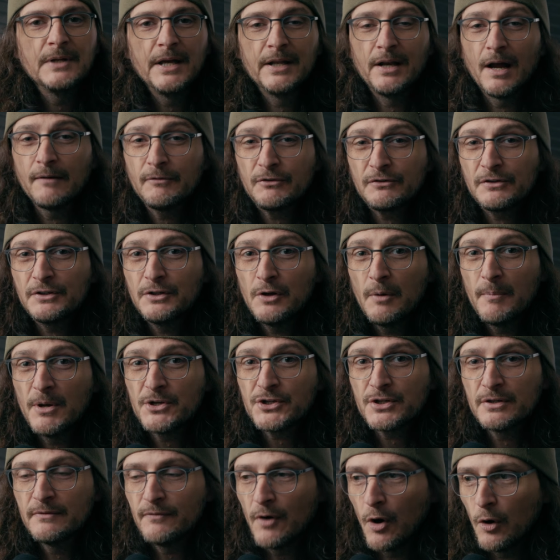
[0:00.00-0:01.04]
And obviously no
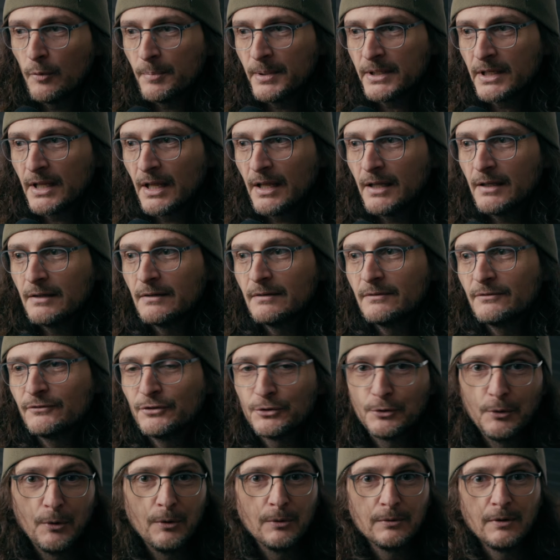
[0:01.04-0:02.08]
mention of OpenGate
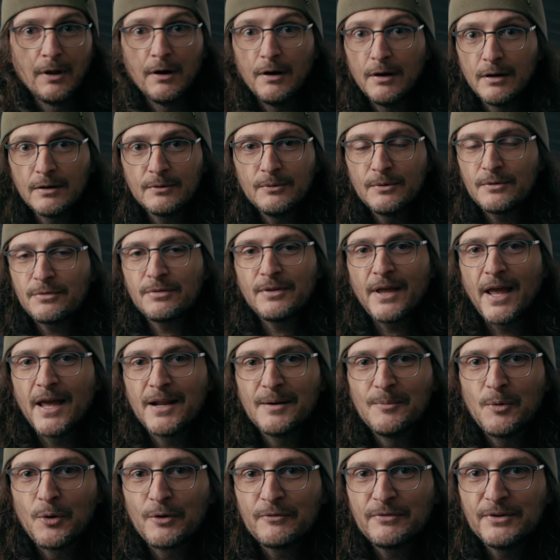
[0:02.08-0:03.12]
to go along with
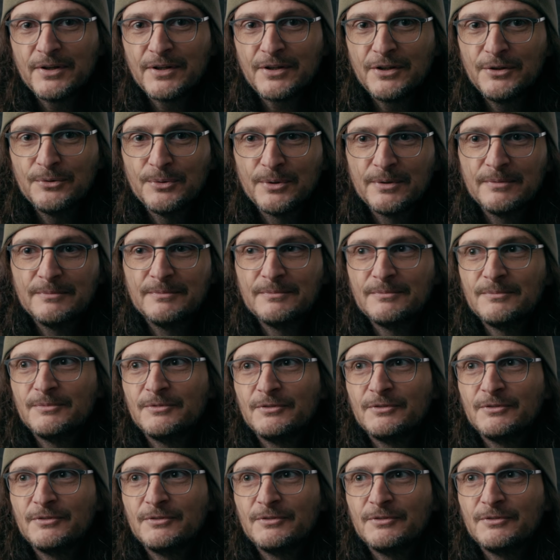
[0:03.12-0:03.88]
anamorphic. You would